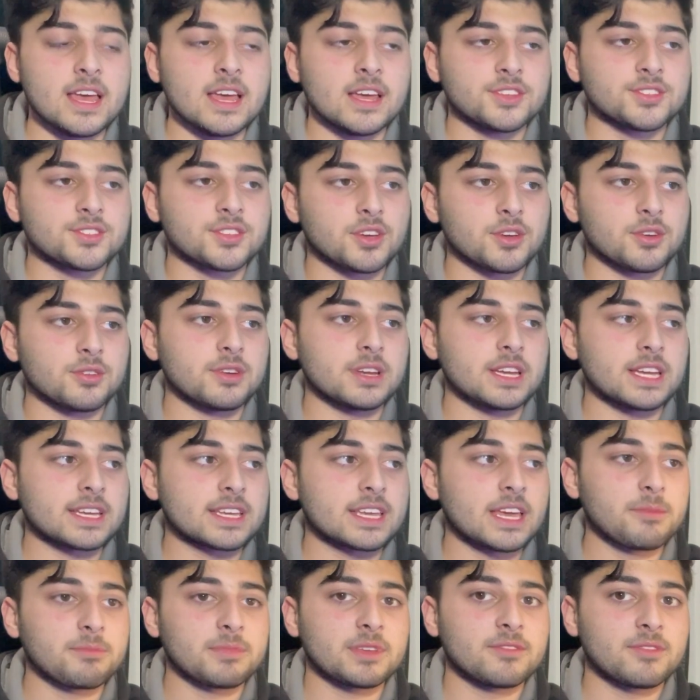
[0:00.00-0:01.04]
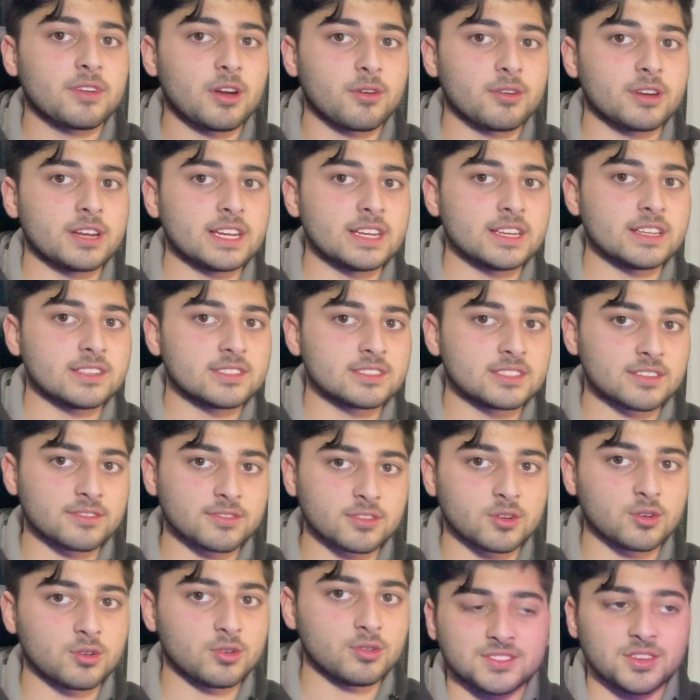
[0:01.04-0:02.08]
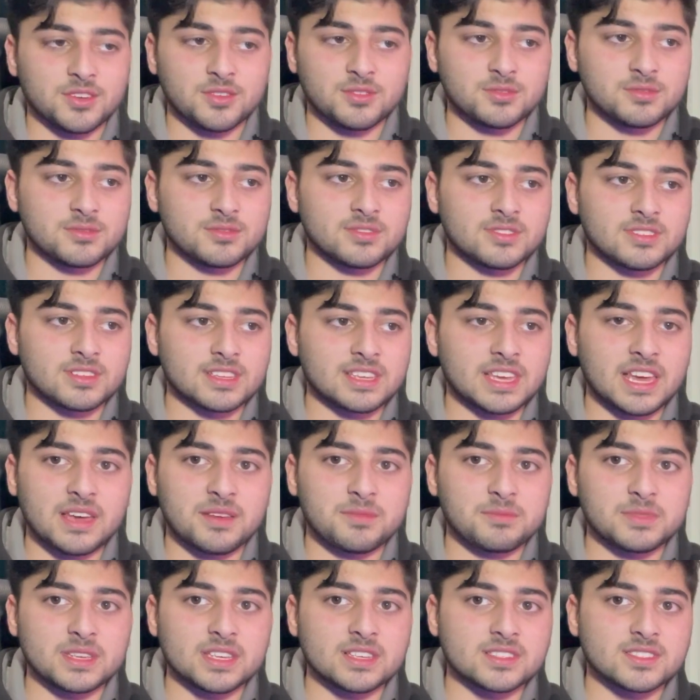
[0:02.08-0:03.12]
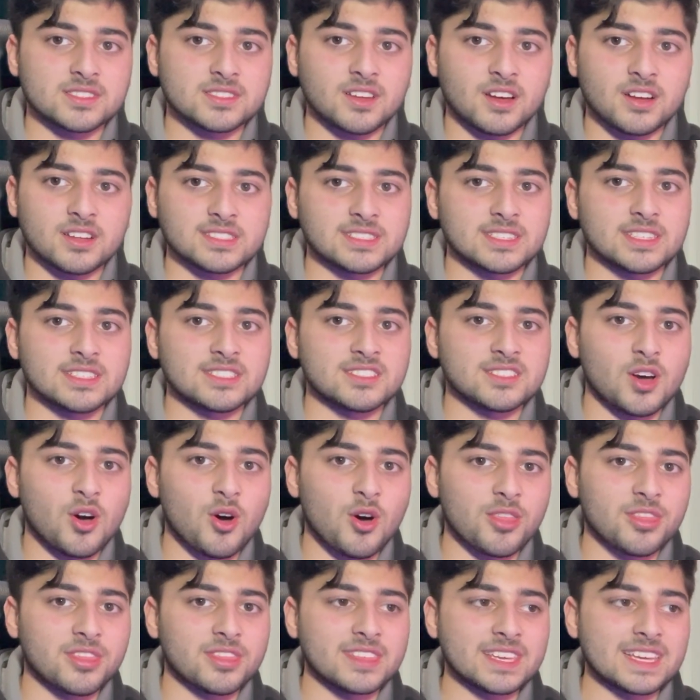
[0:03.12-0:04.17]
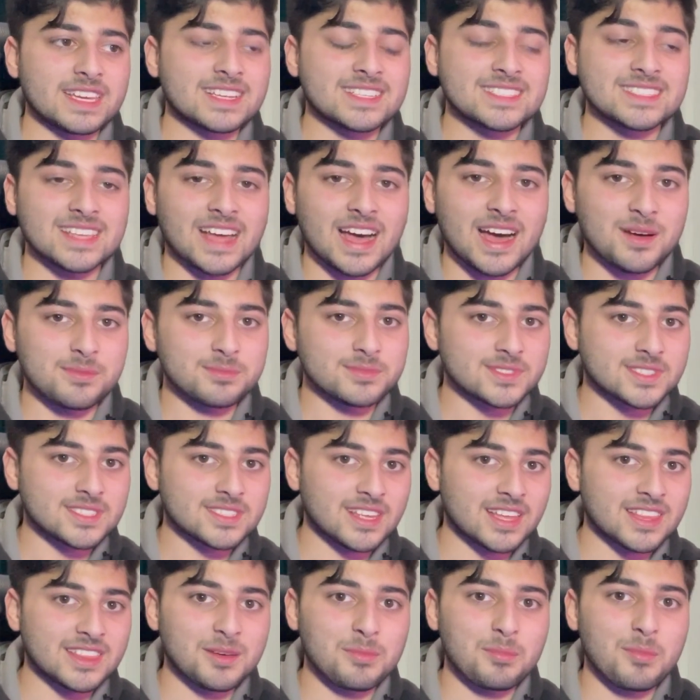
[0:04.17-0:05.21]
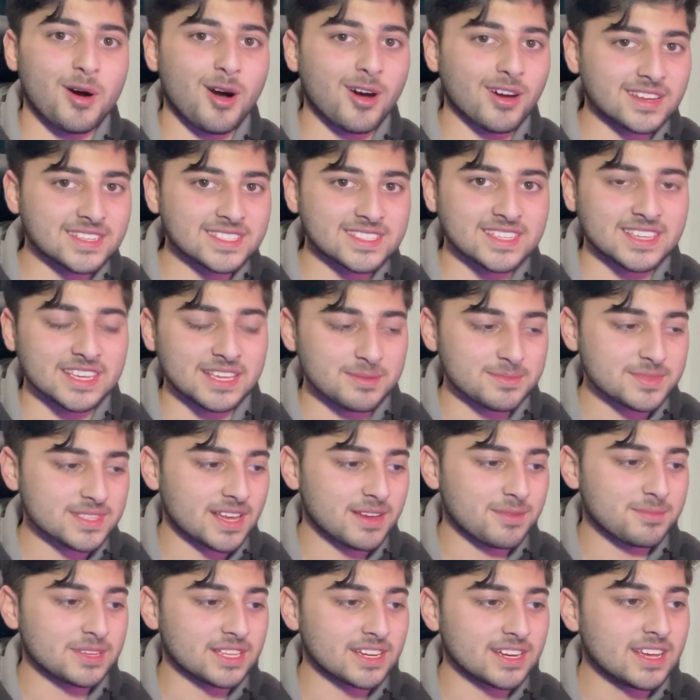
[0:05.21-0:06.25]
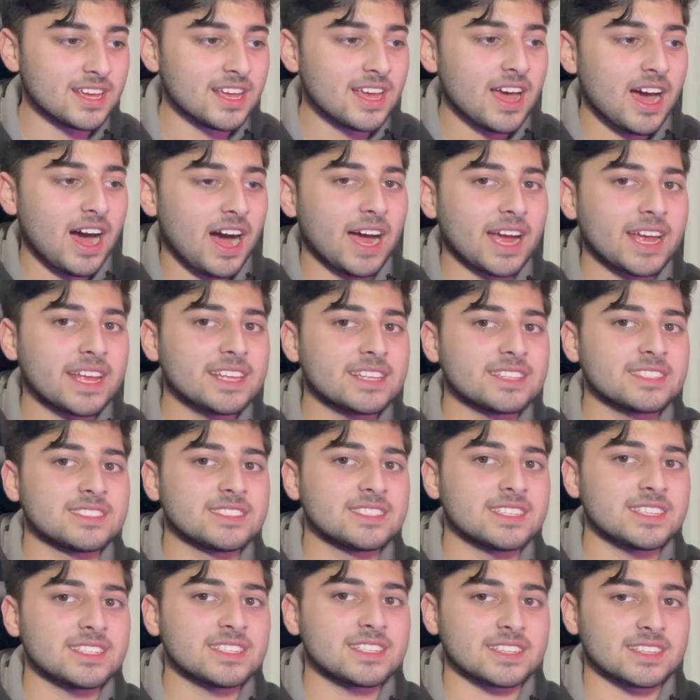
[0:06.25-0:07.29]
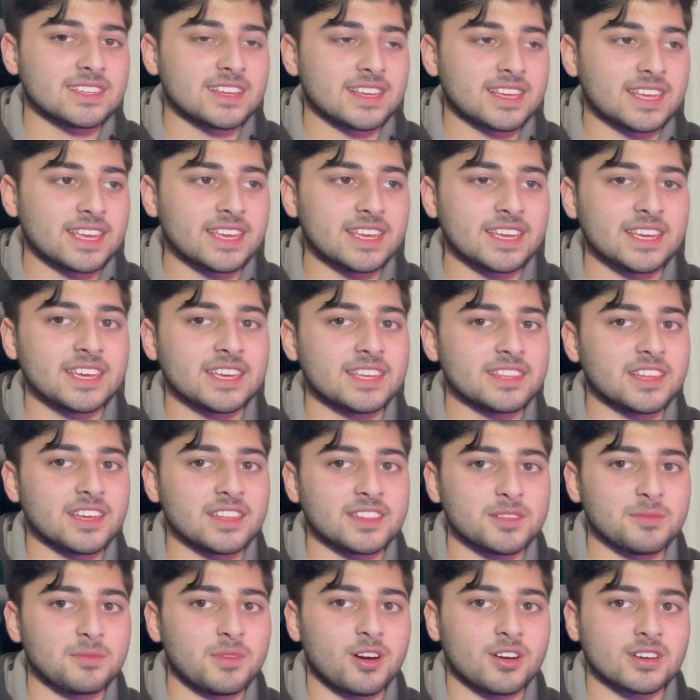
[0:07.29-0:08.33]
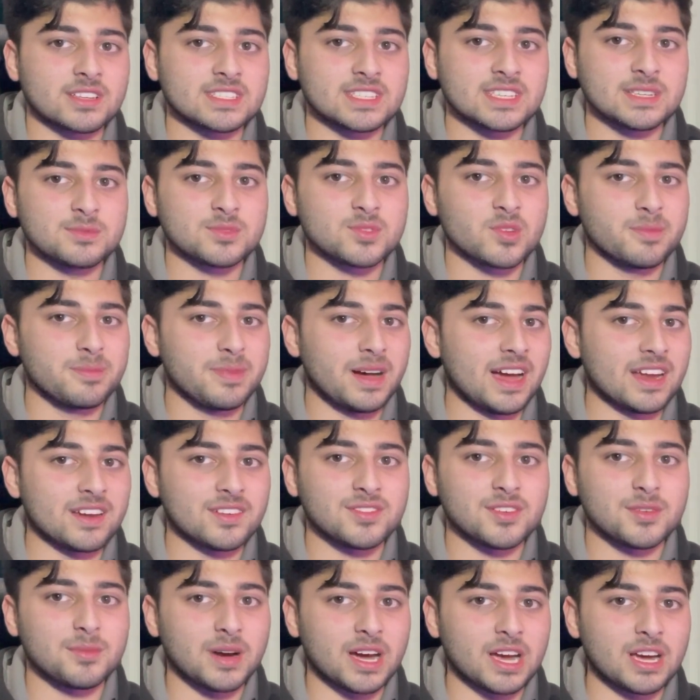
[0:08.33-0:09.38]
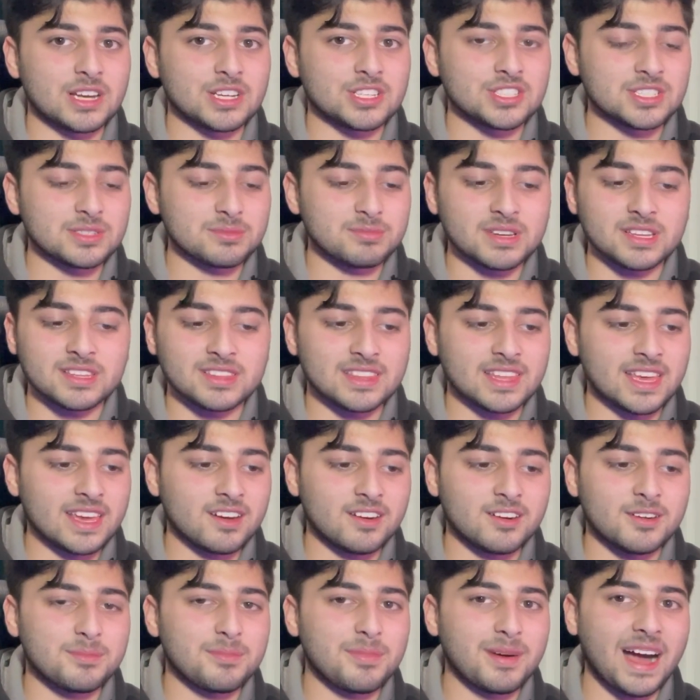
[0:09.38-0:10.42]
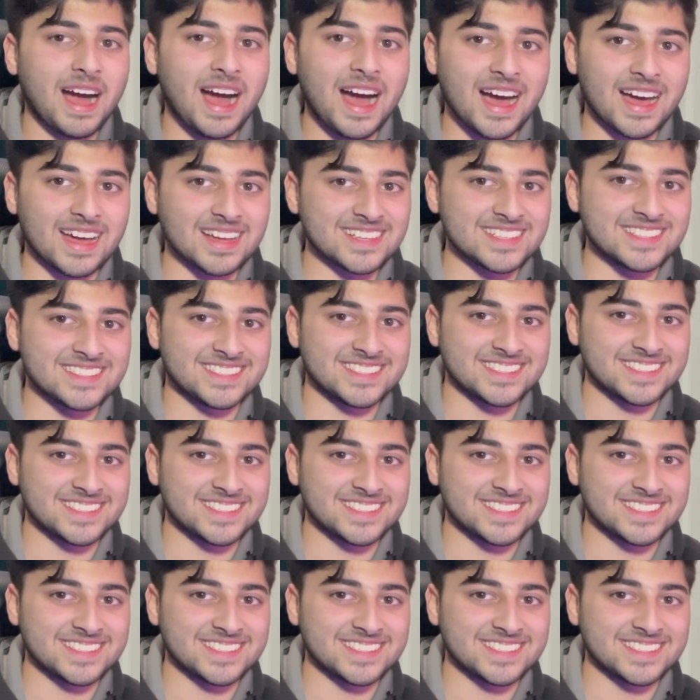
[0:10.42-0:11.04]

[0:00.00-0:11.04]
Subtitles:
So it can be very difficult. Don't get me started on the exams and the mark schemes. I mean, I did hear that the mark schemes are bad for biology, but they are bad.